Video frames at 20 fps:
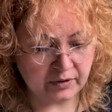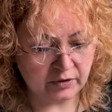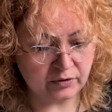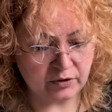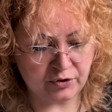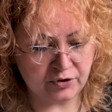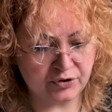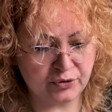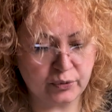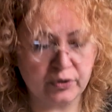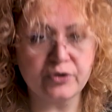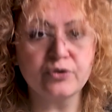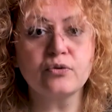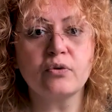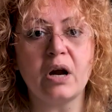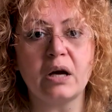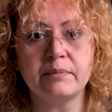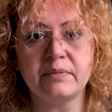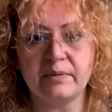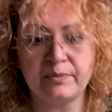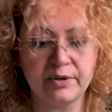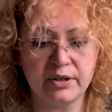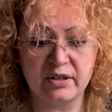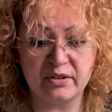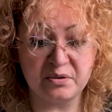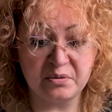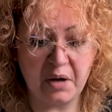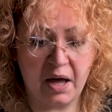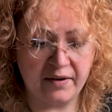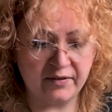So I just transcribed them
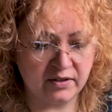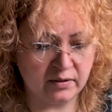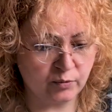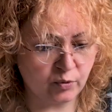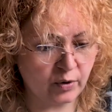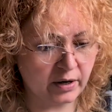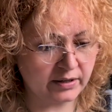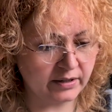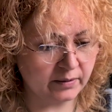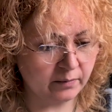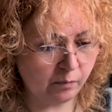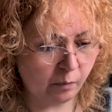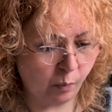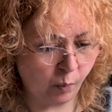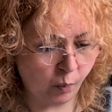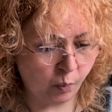here to have them ready.